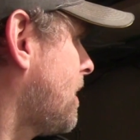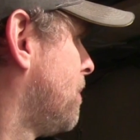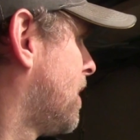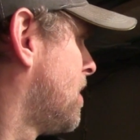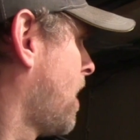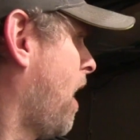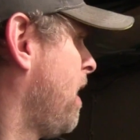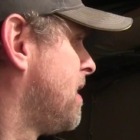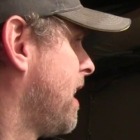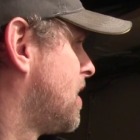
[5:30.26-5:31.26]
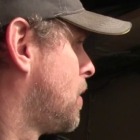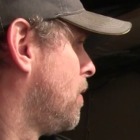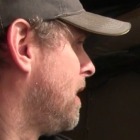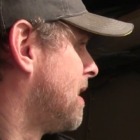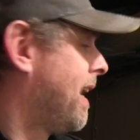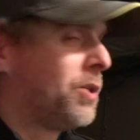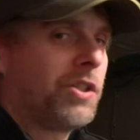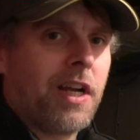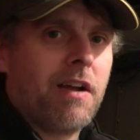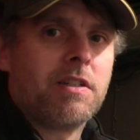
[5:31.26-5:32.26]
because it only takes two of these electric
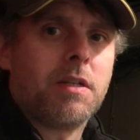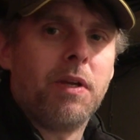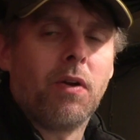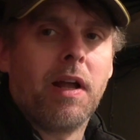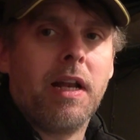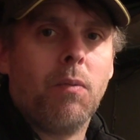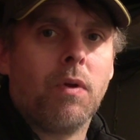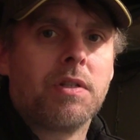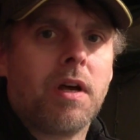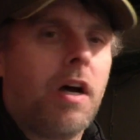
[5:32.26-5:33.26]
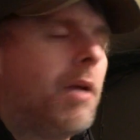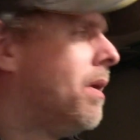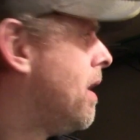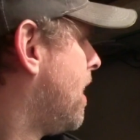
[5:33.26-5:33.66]
showers to be on at any one time